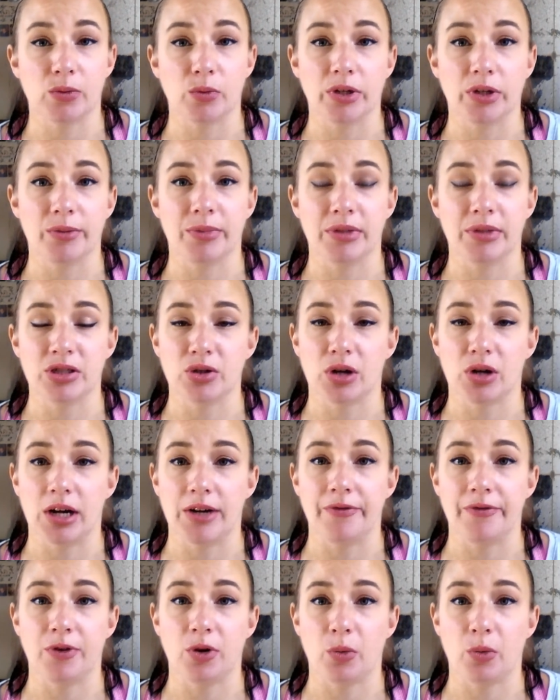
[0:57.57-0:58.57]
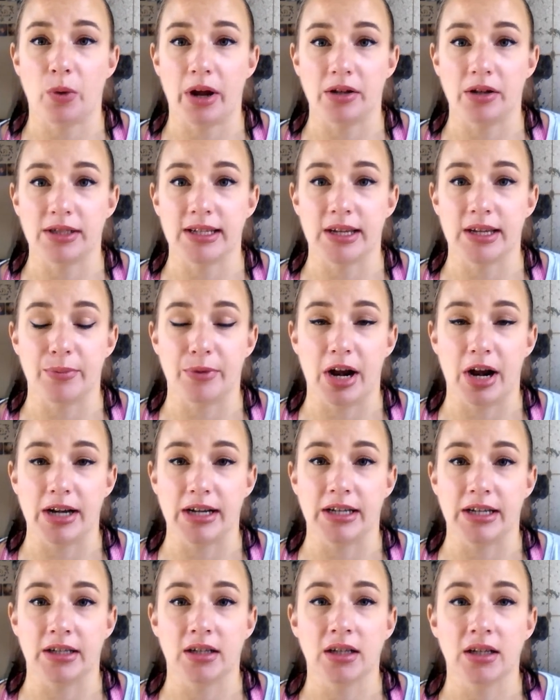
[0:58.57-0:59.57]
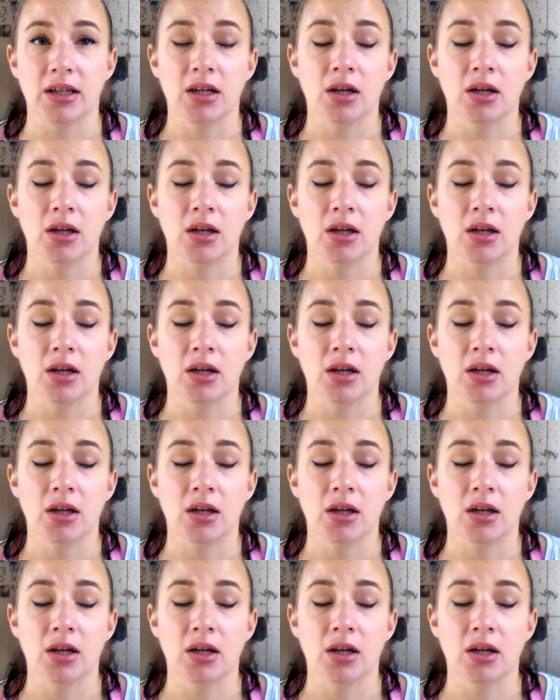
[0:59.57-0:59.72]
We had been trying for a while to get pregnant.